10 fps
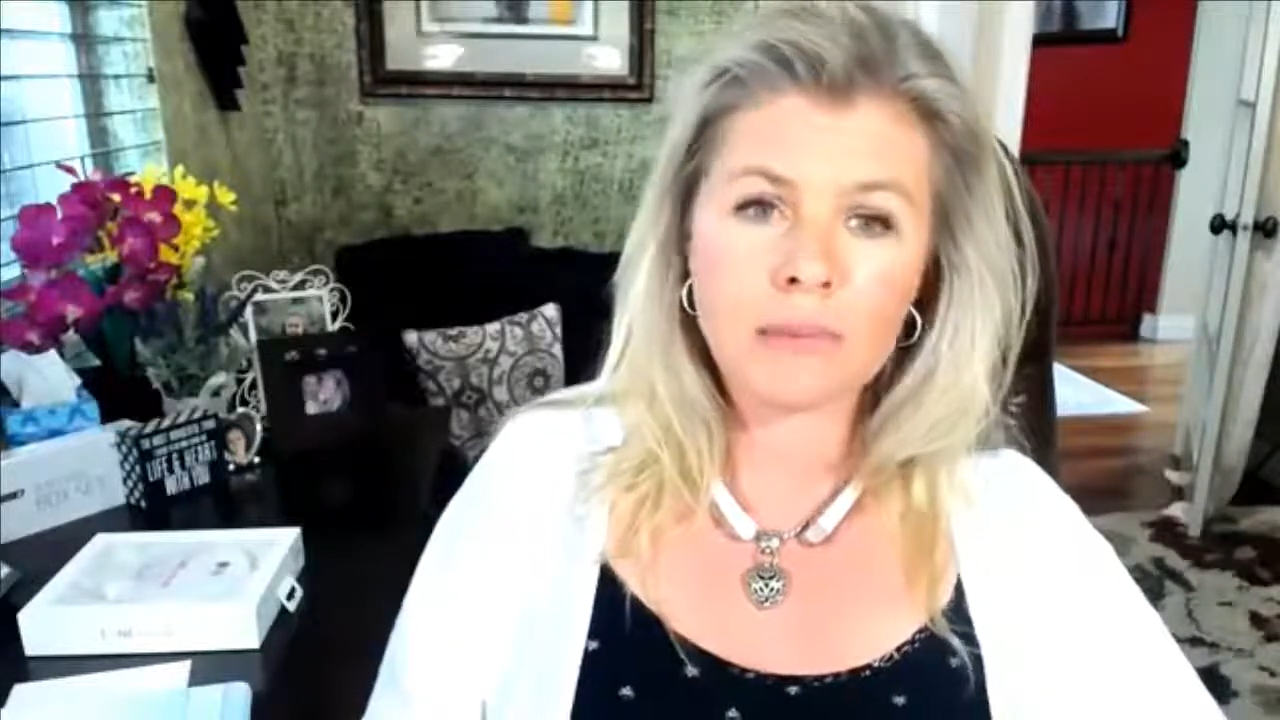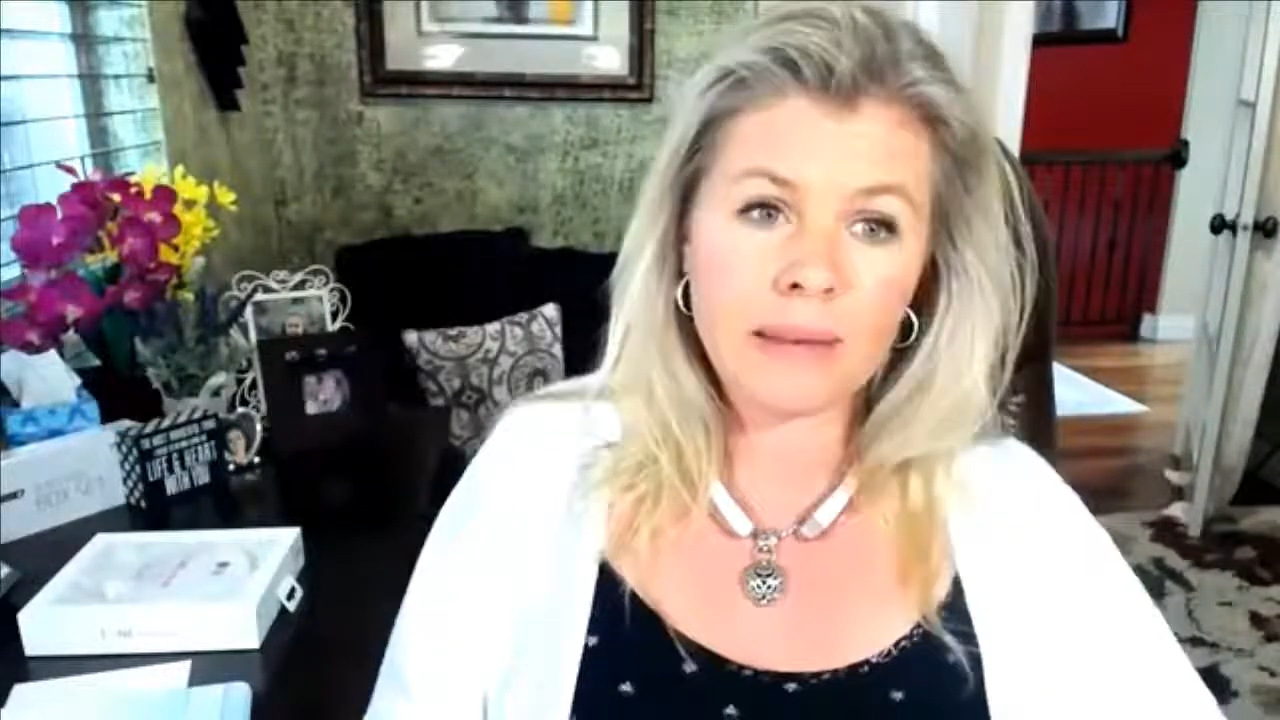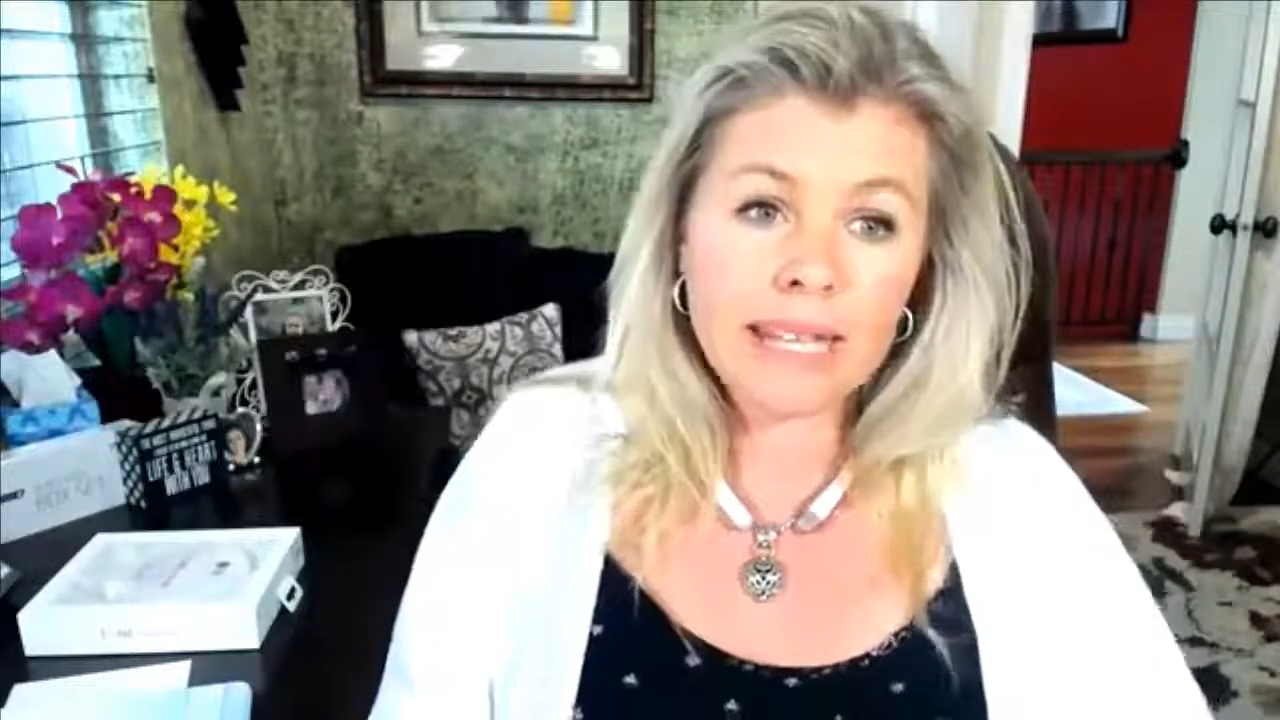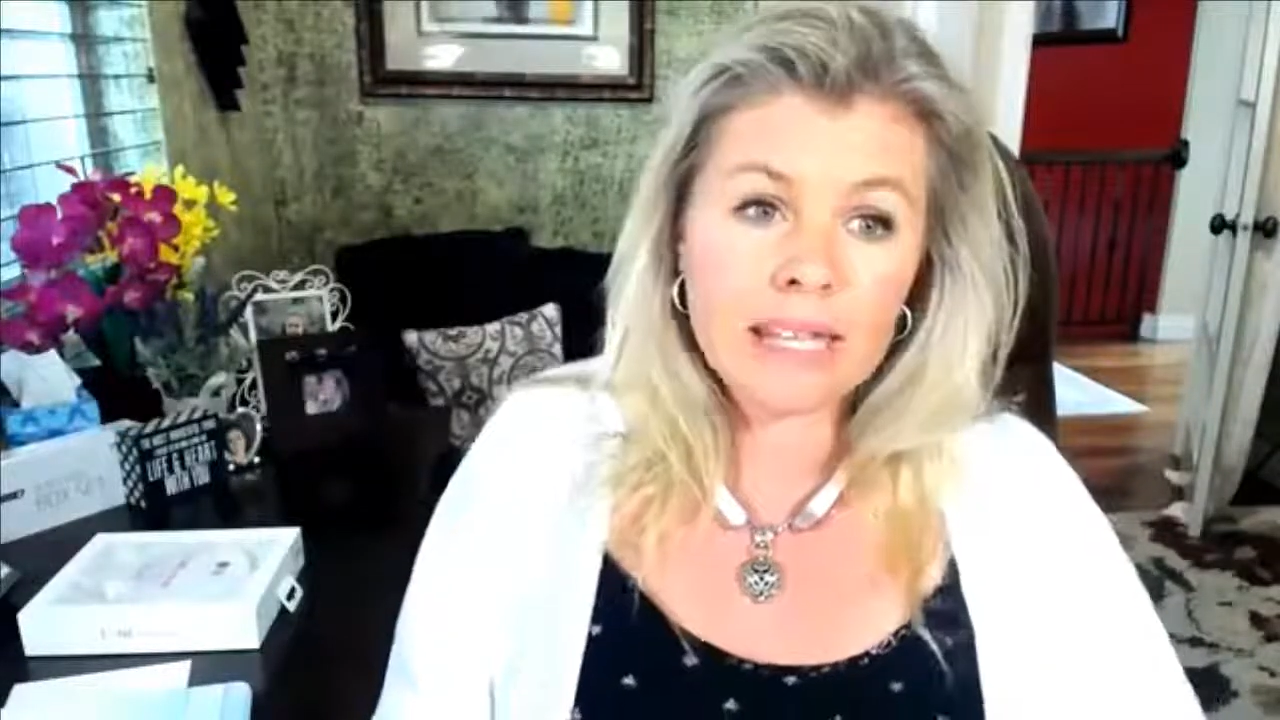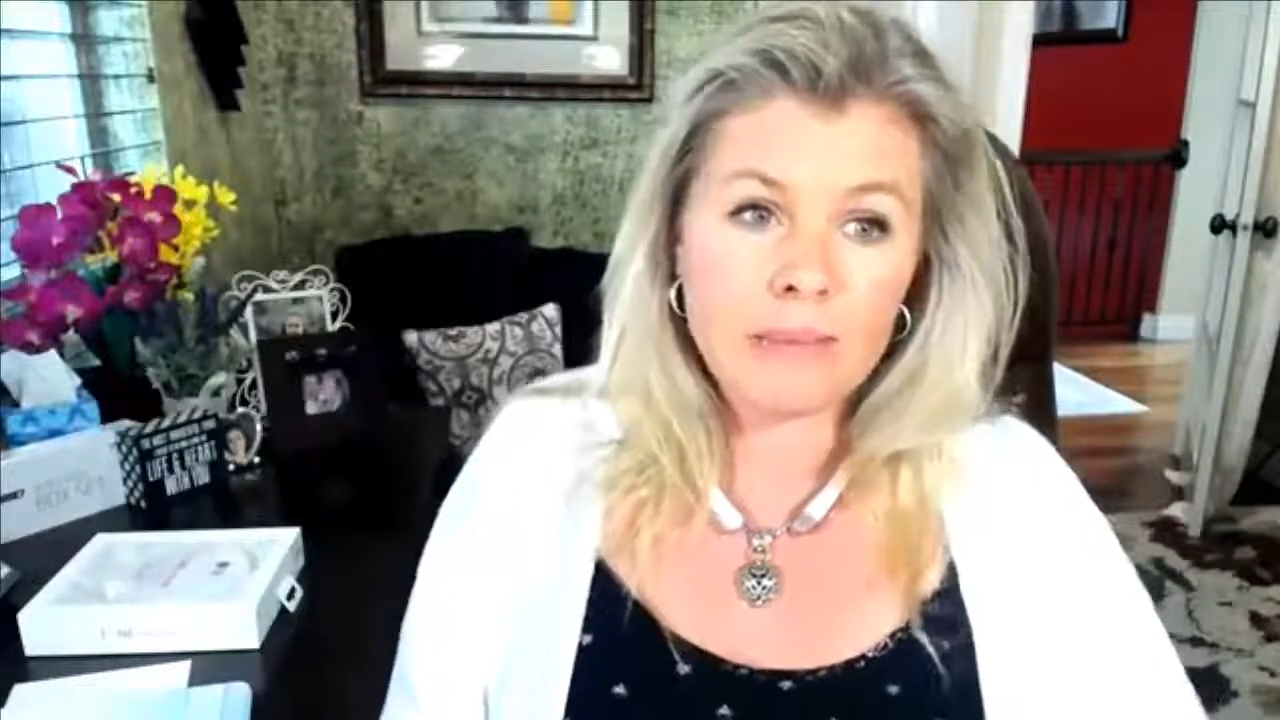
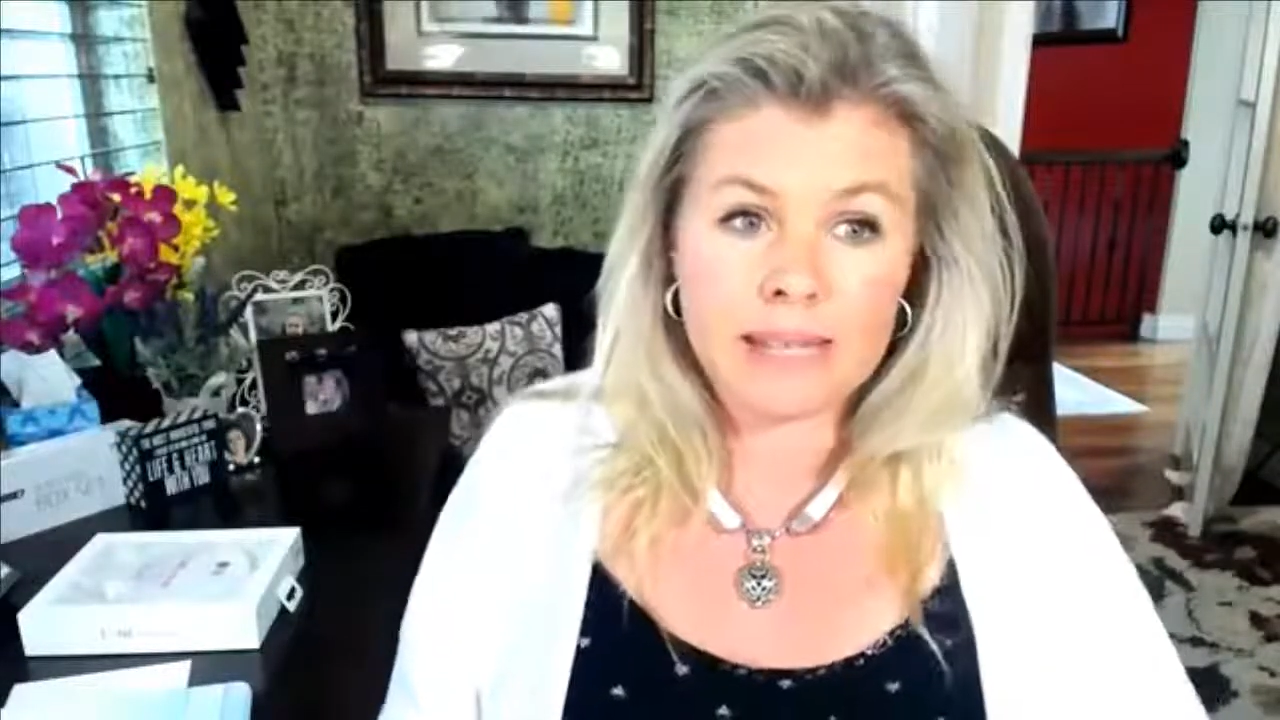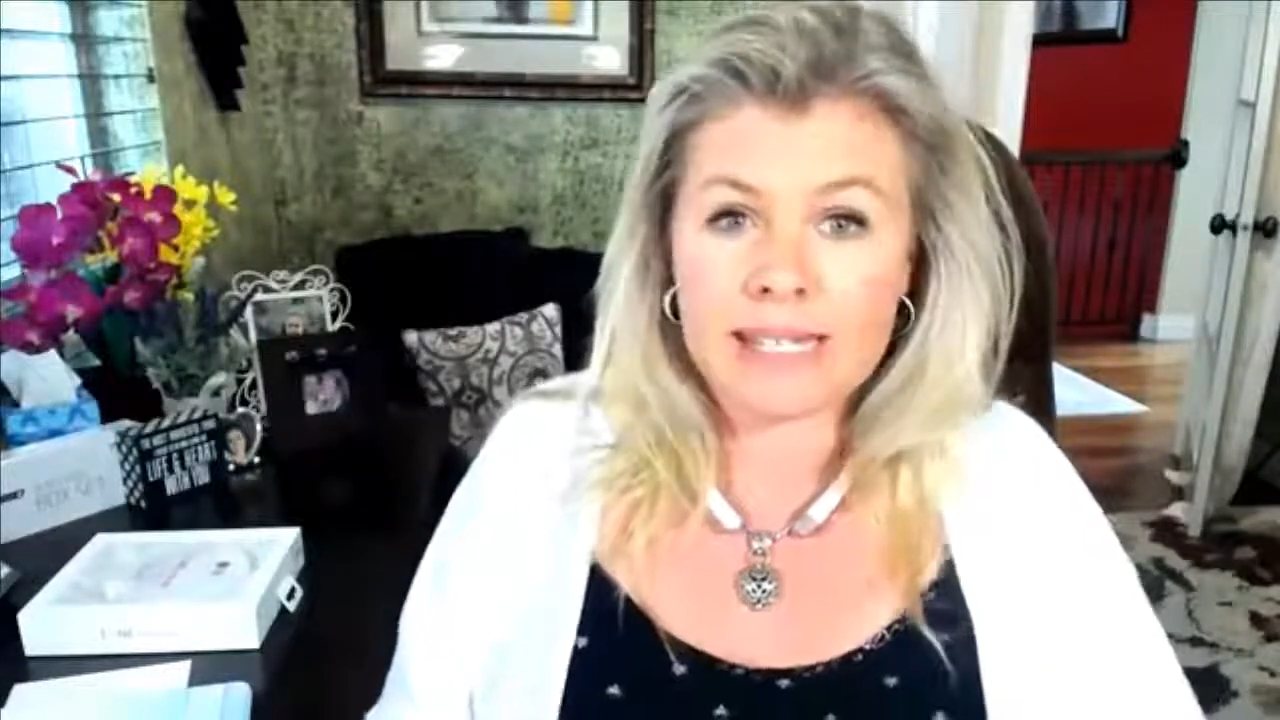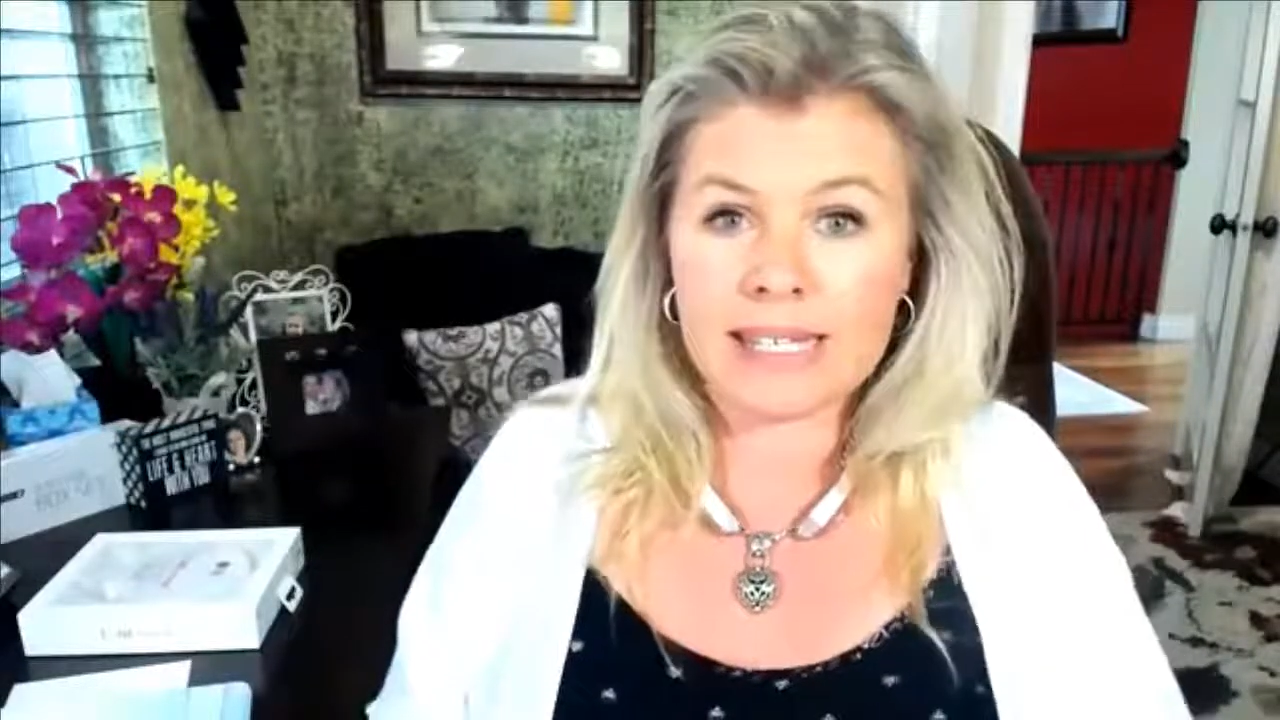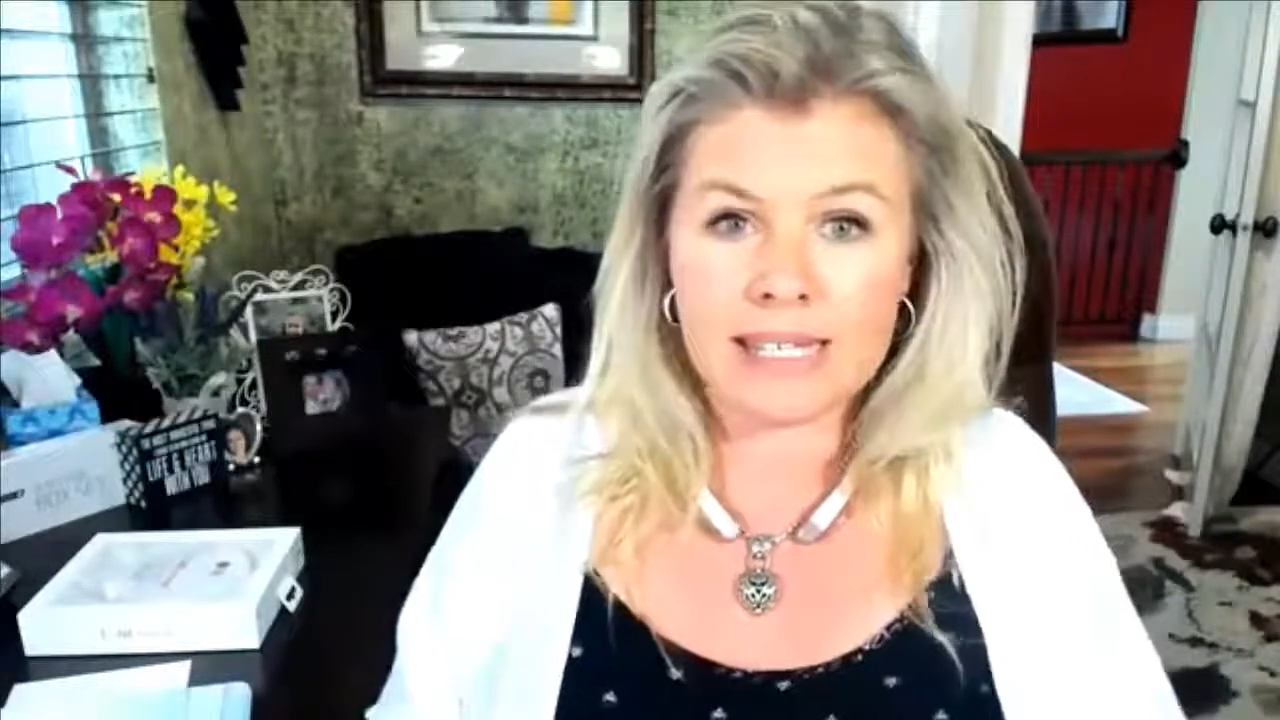I explain the